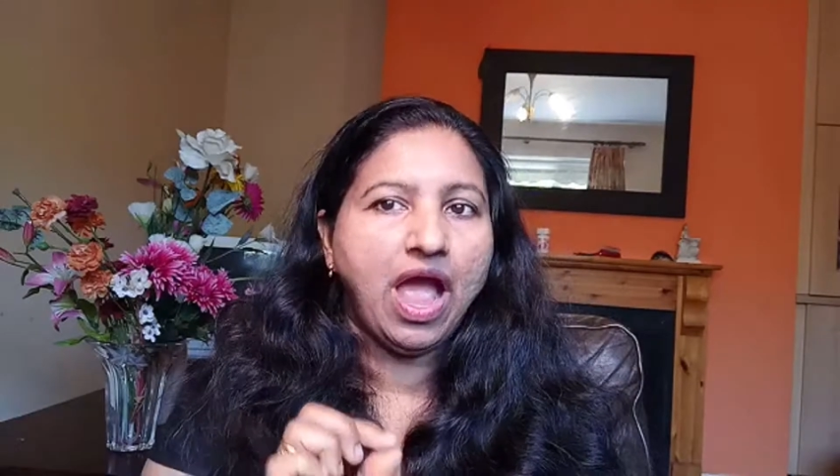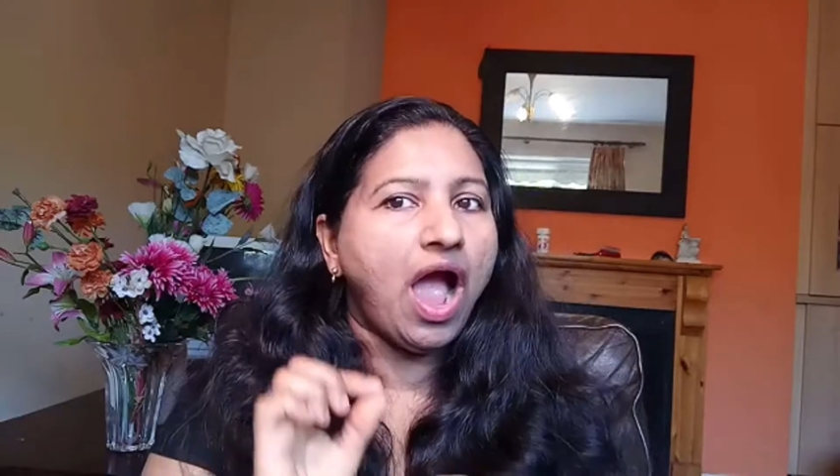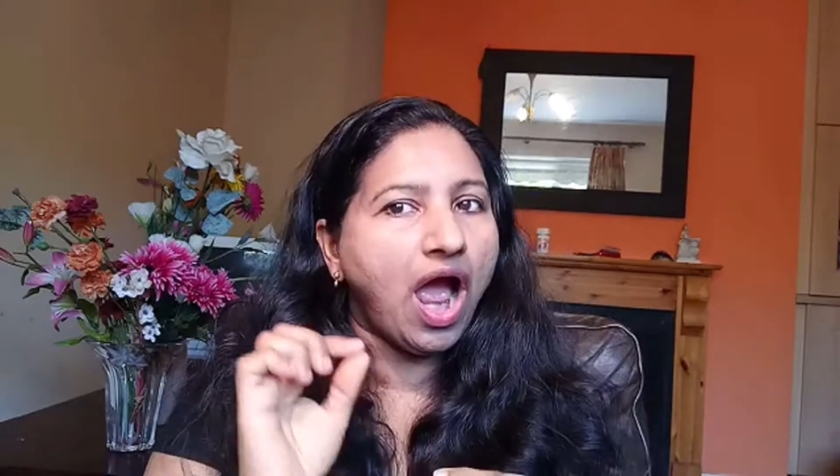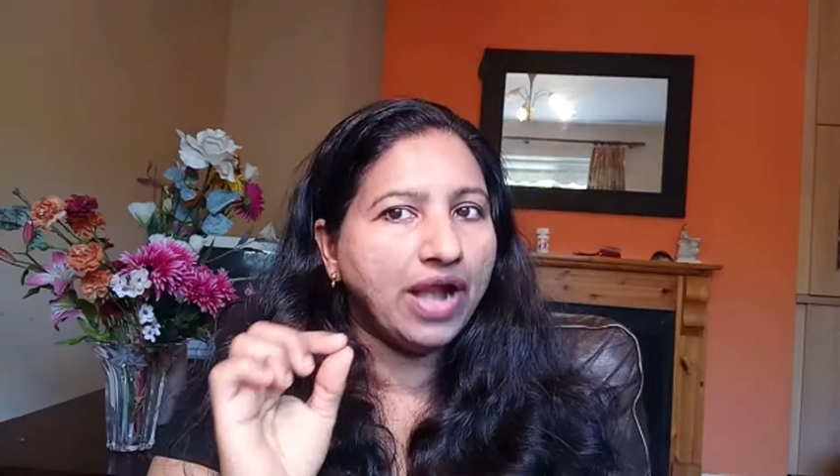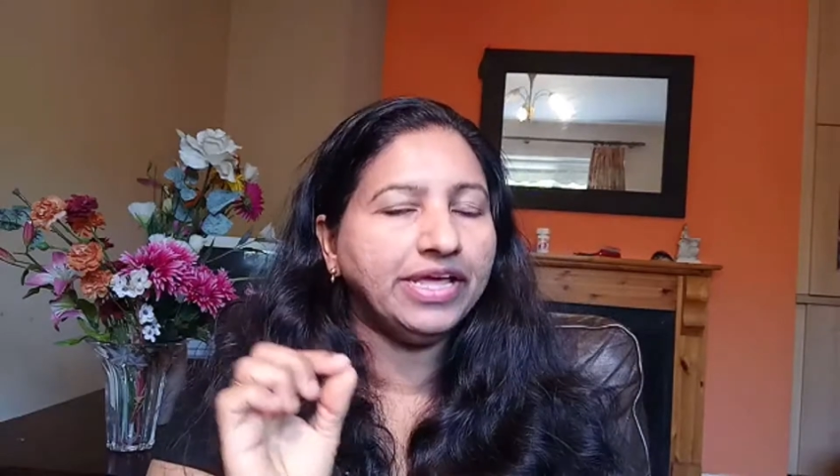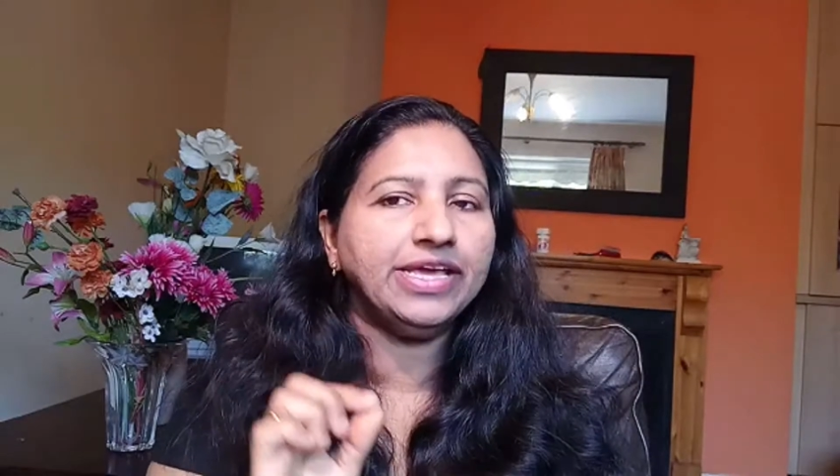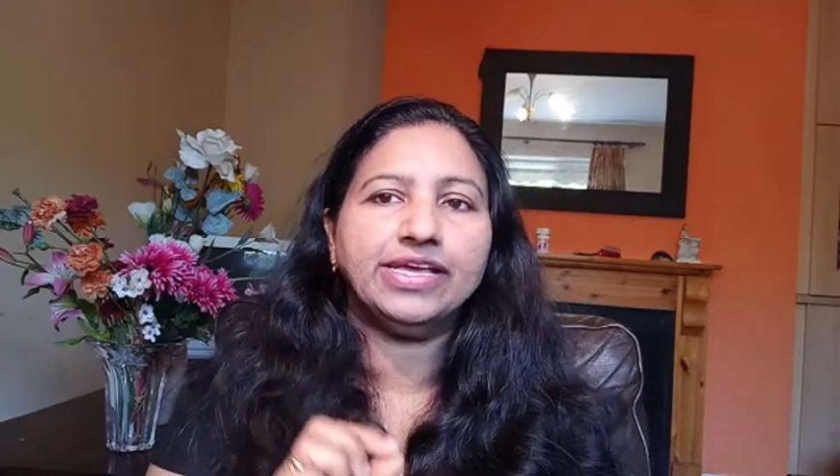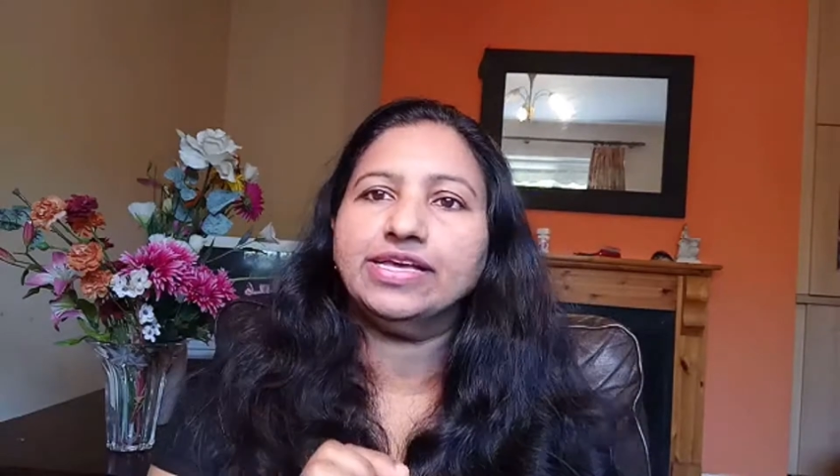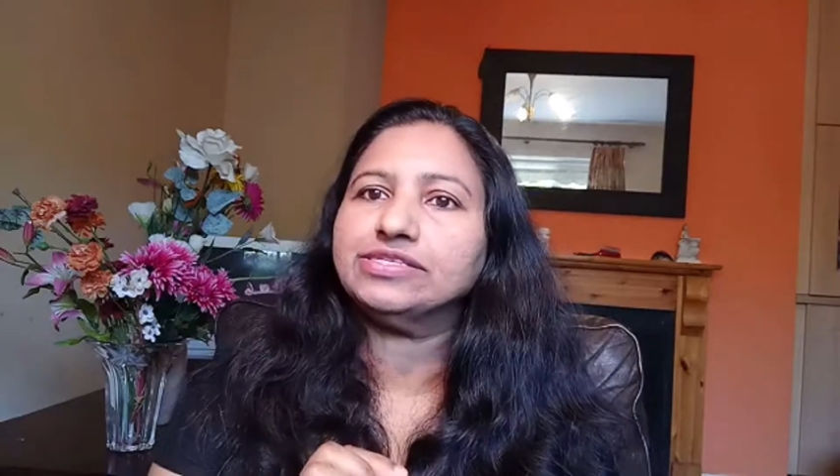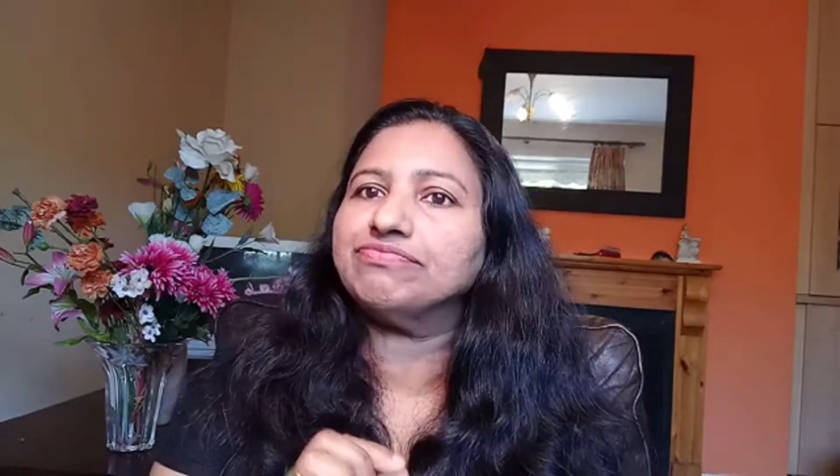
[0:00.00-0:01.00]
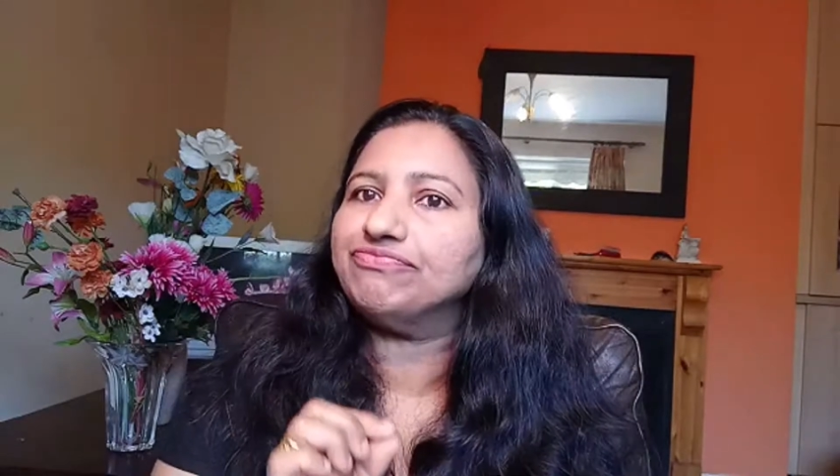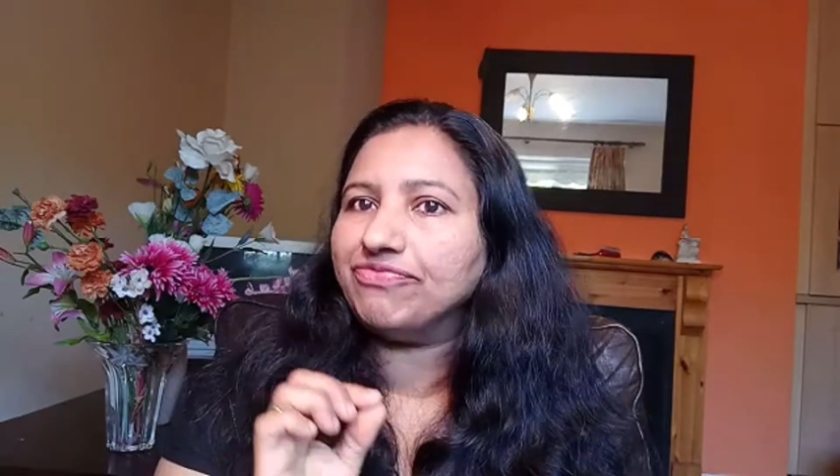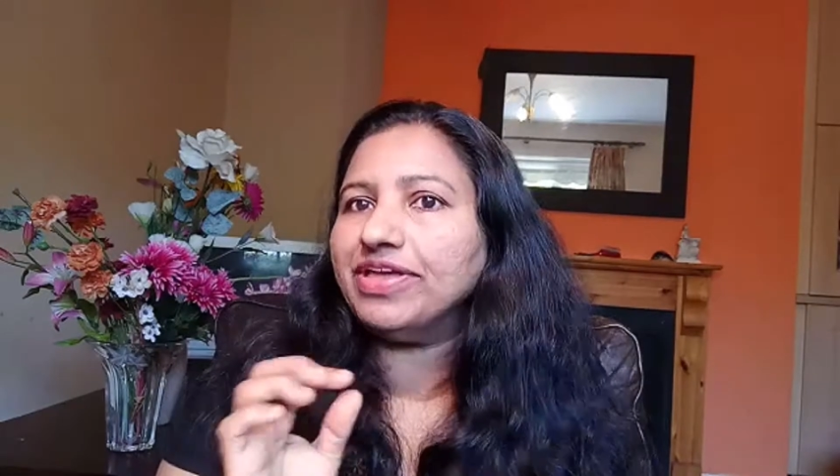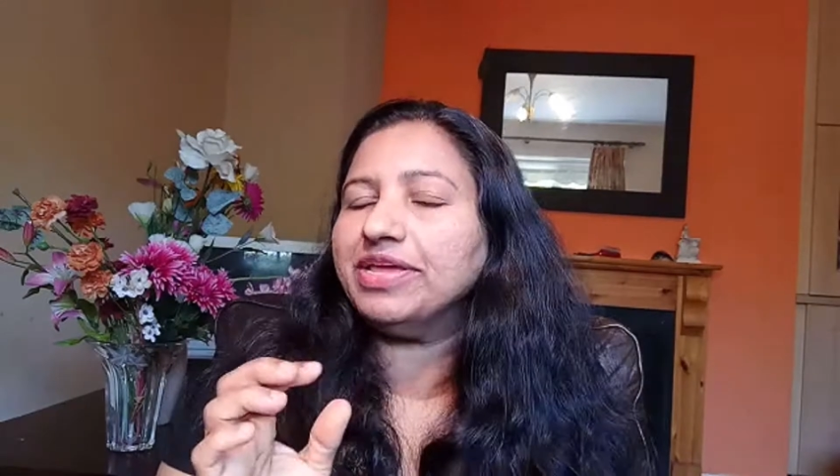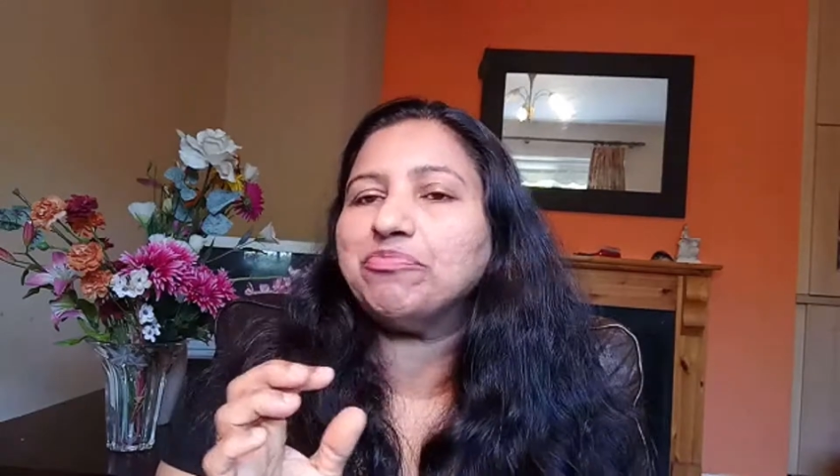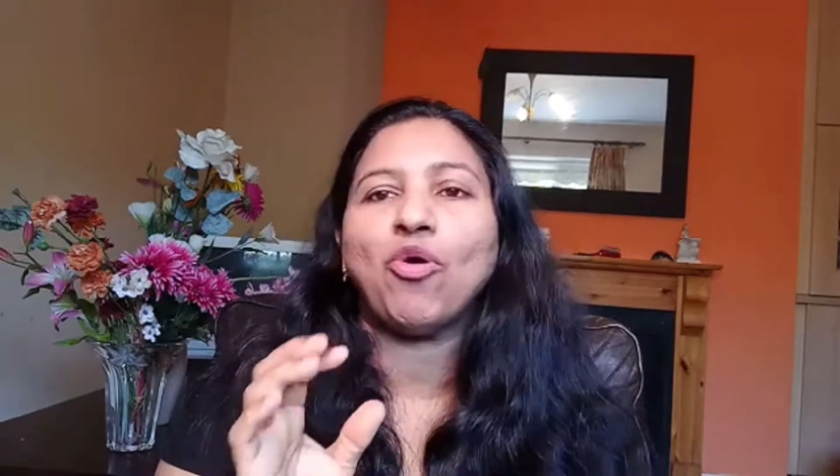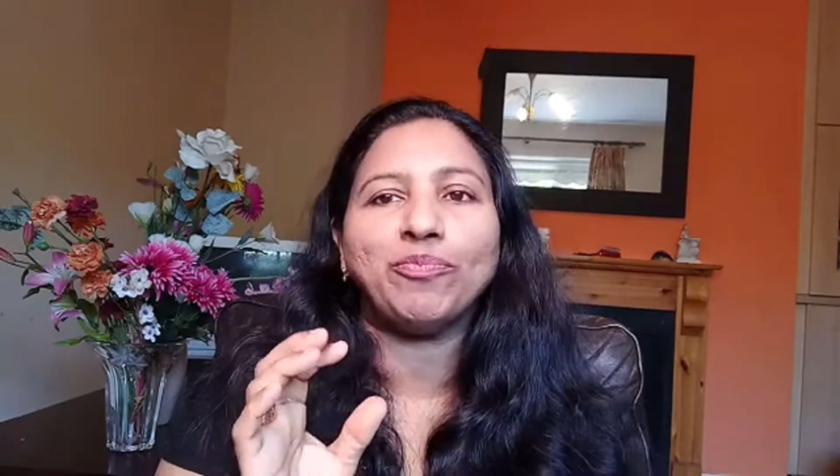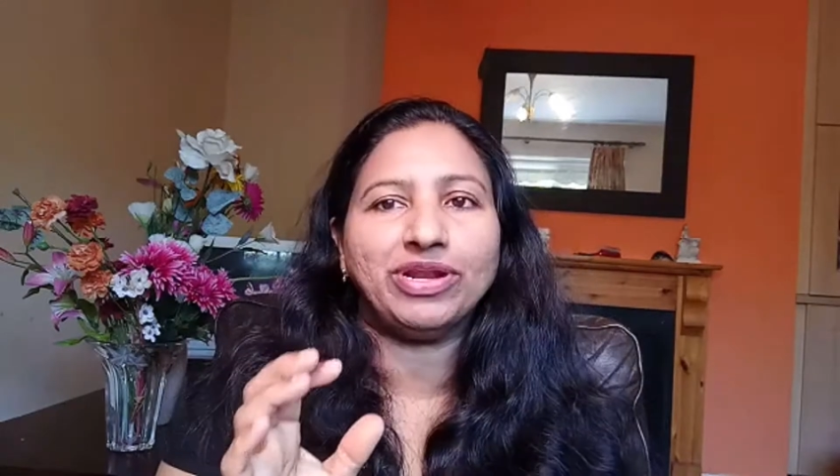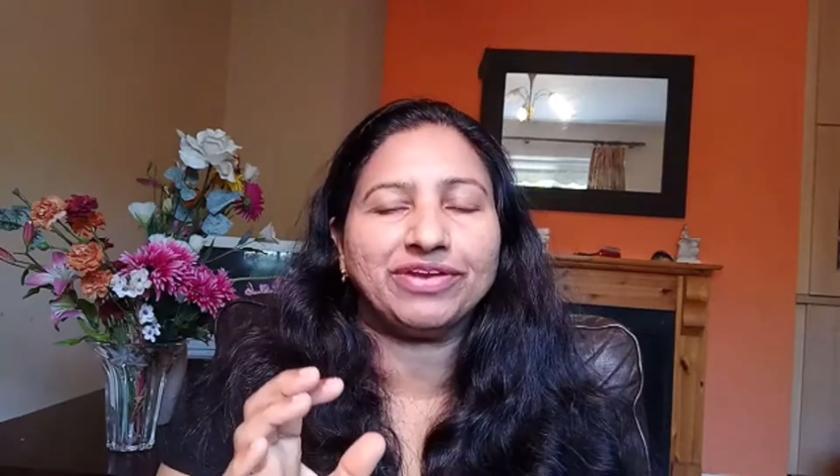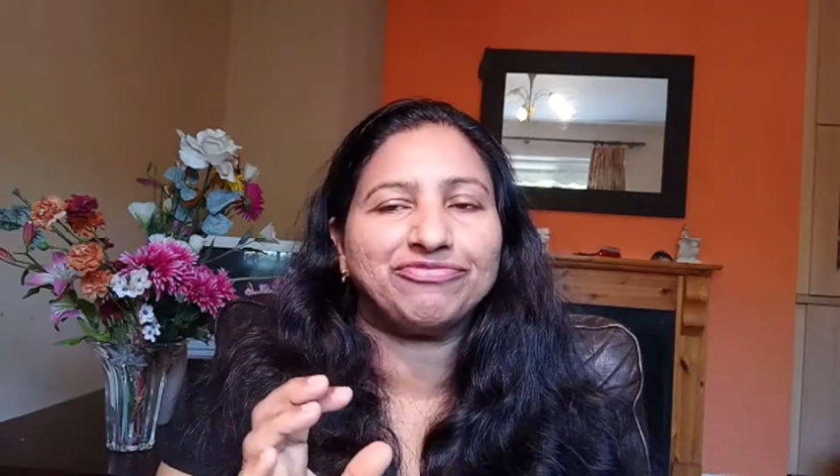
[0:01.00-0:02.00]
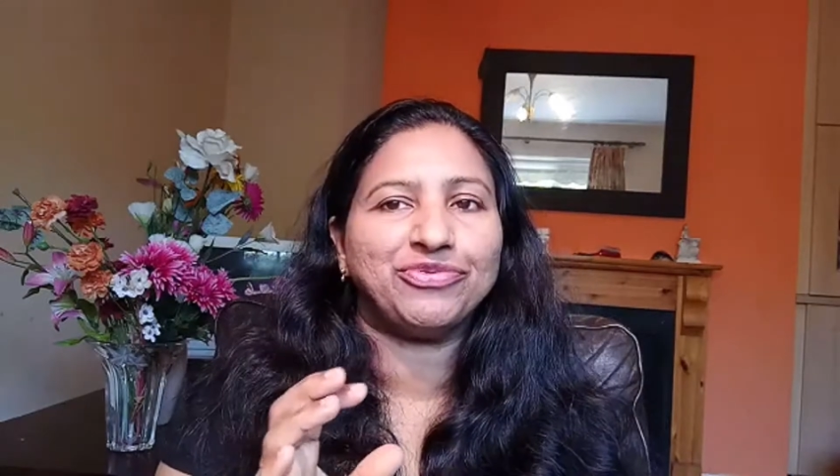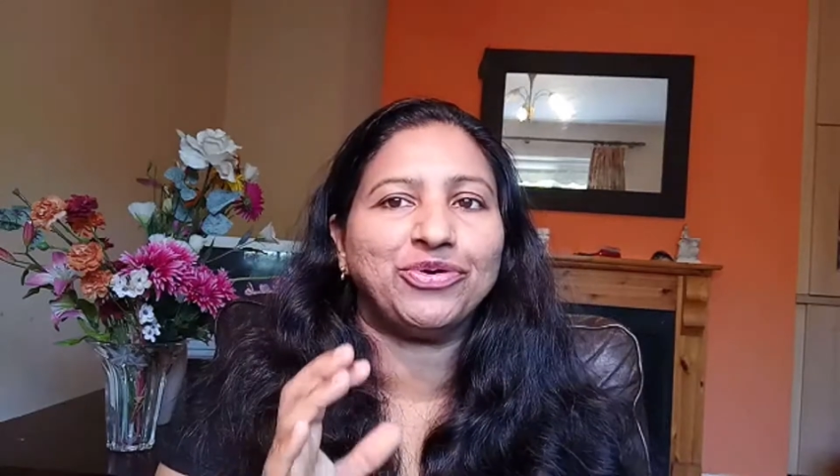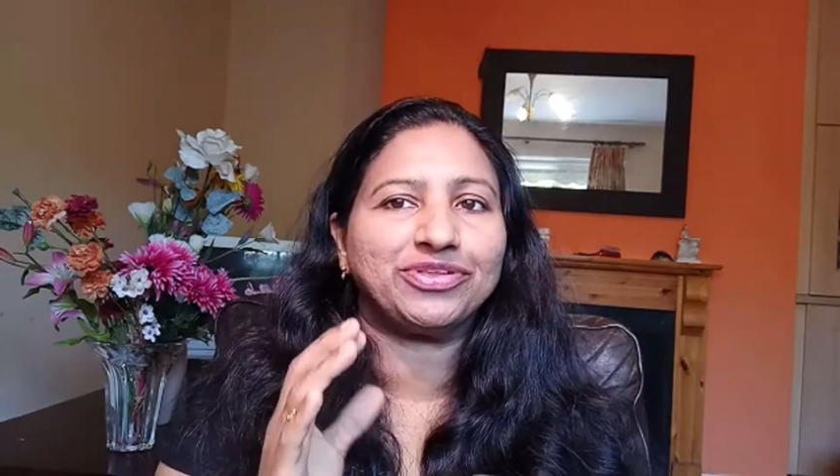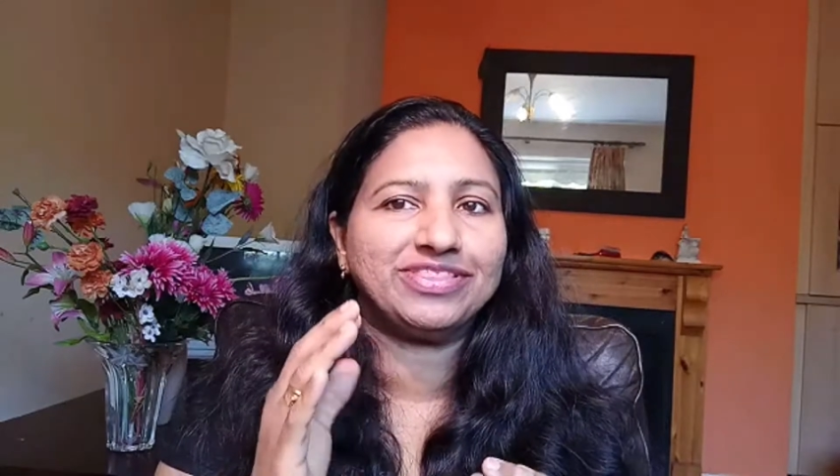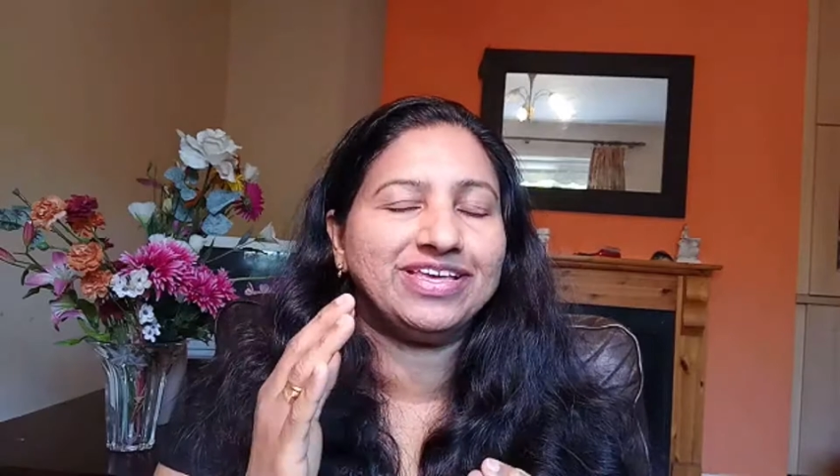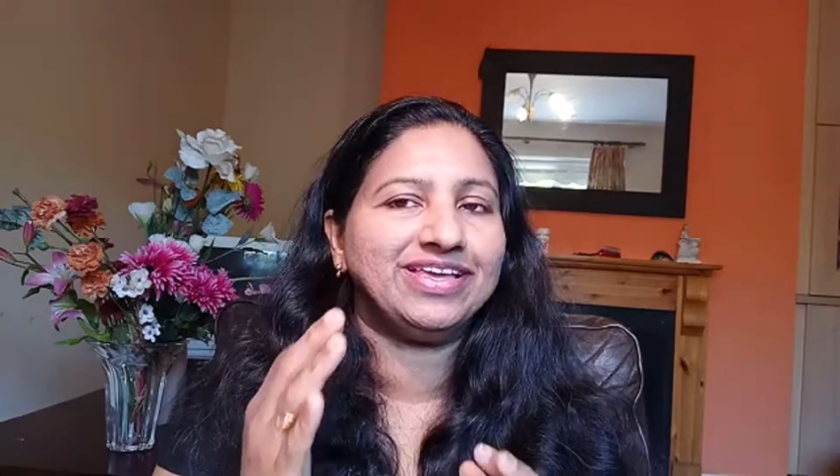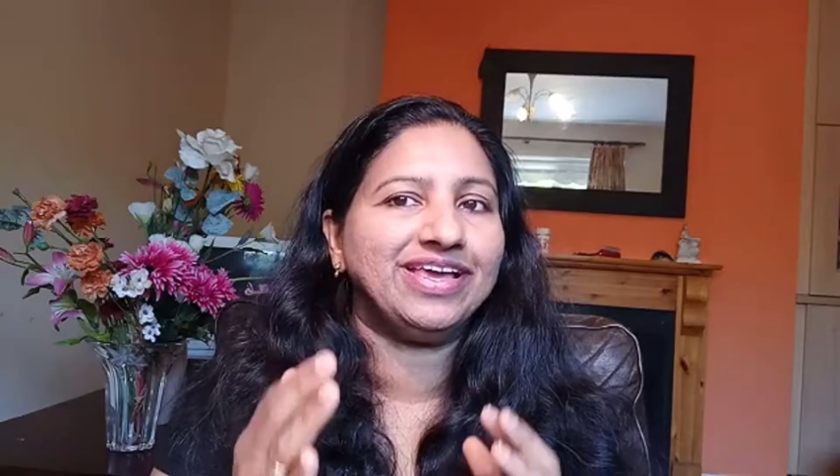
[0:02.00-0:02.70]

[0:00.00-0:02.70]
Honey is very popular for the,